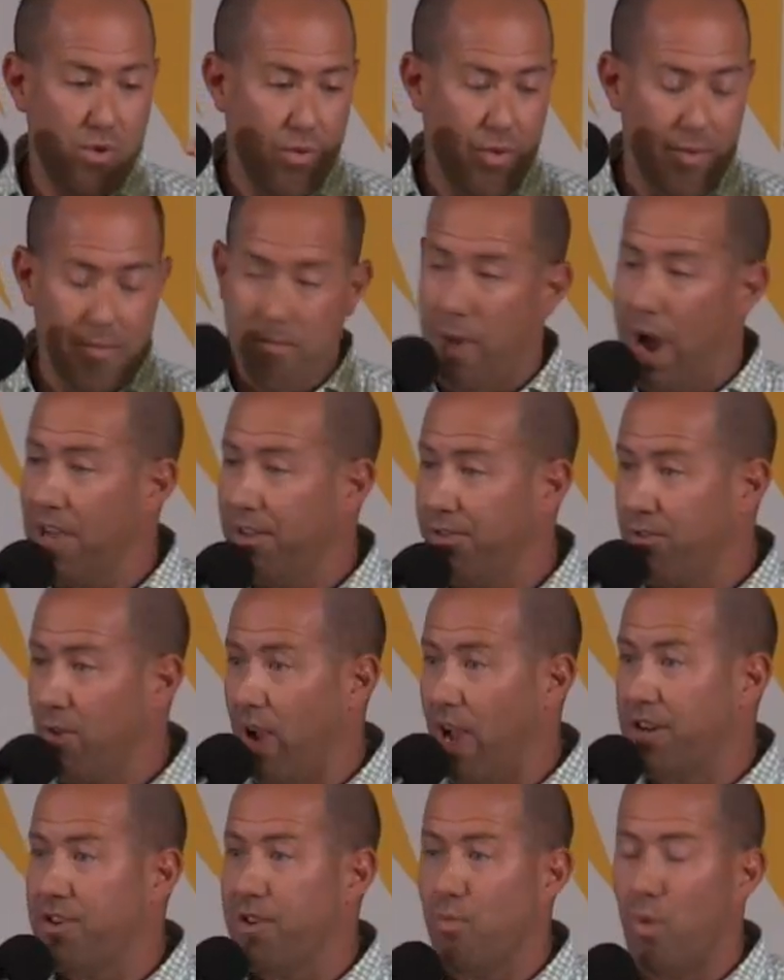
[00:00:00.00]
My
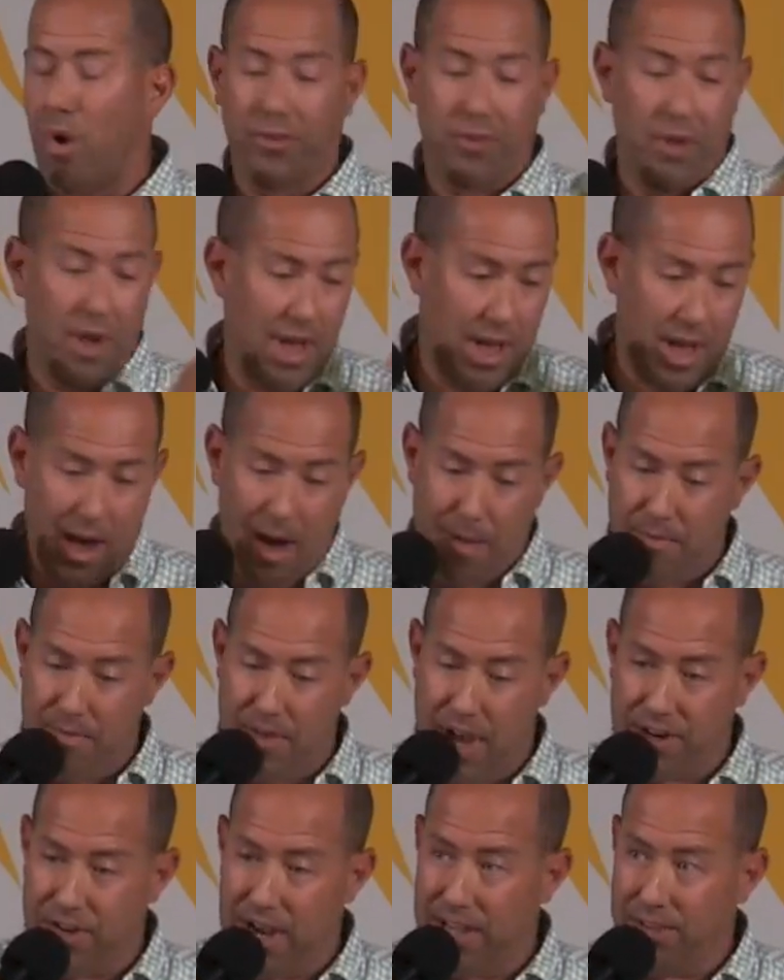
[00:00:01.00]
strategy was
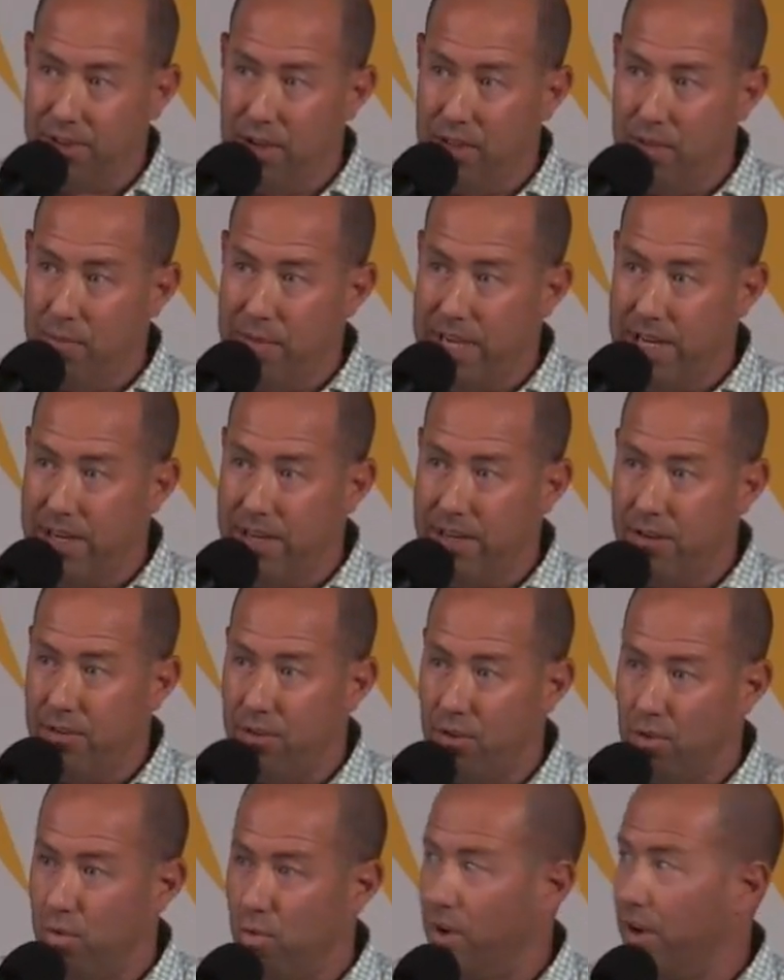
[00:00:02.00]
I jotted down the meeting,
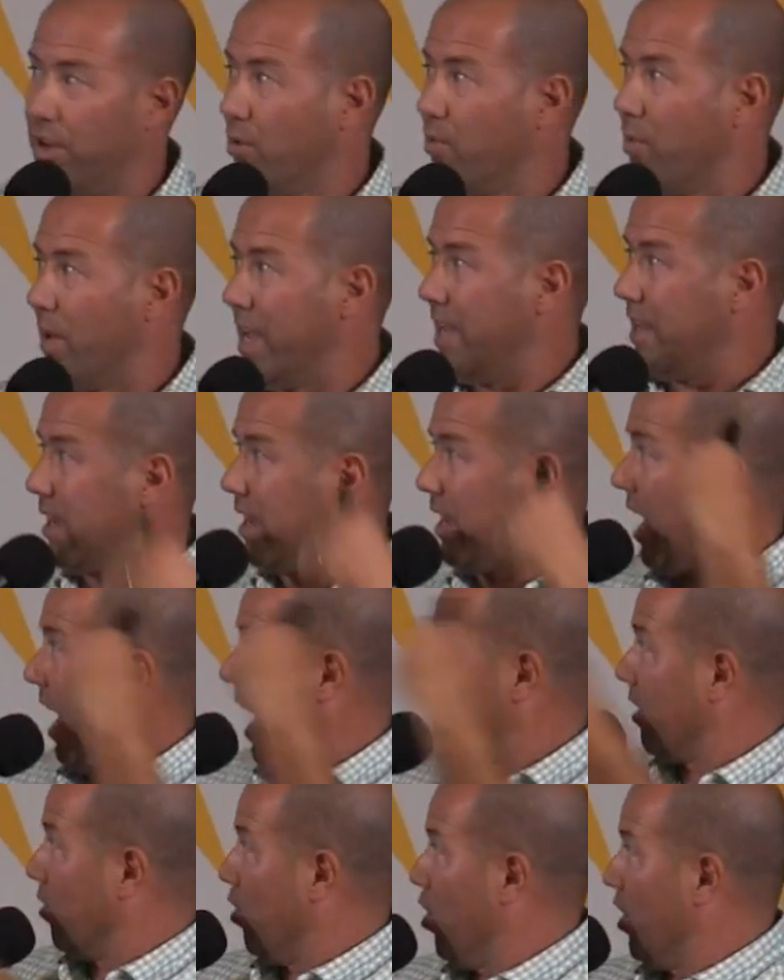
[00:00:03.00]
or the worry of the week.
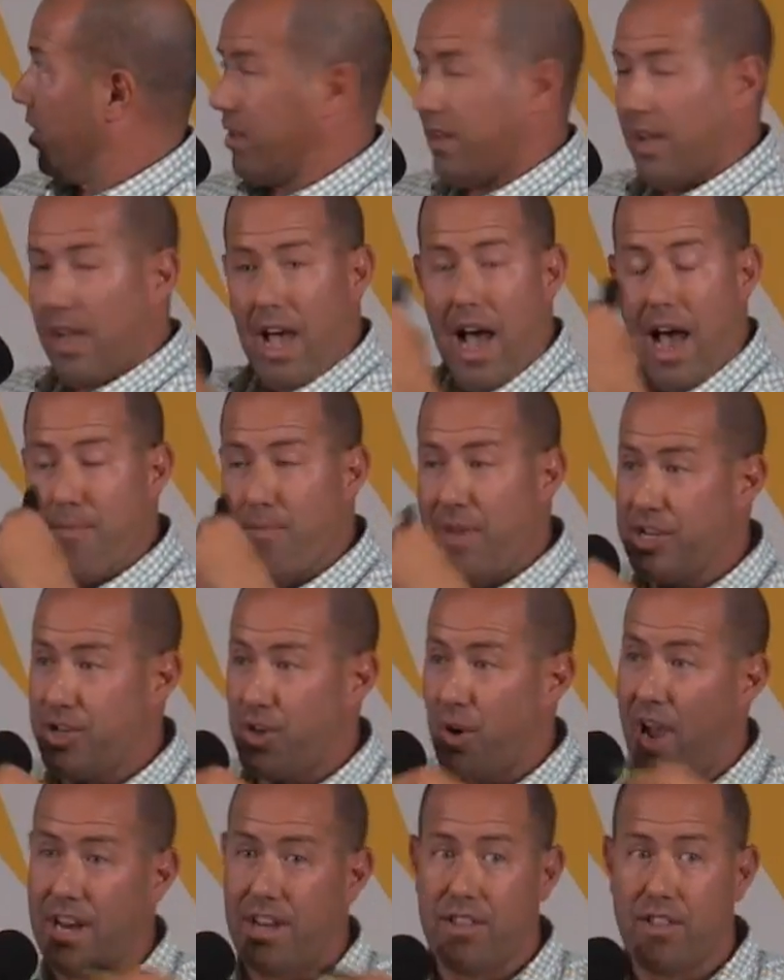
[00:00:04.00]
I looked, I made
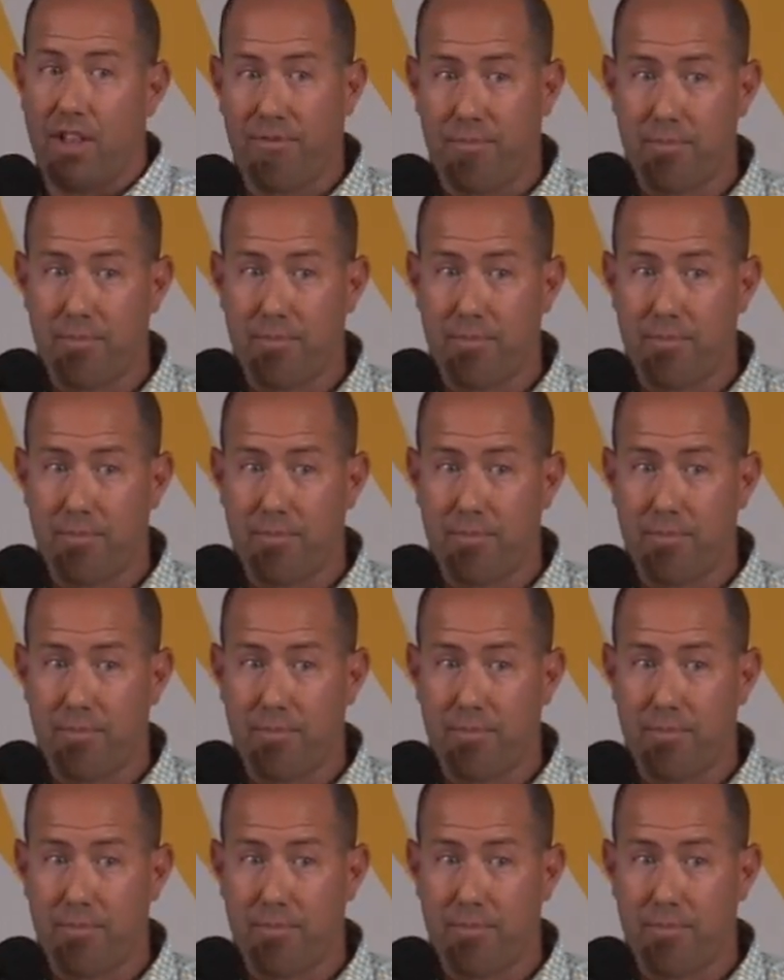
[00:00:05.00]
sure I had enough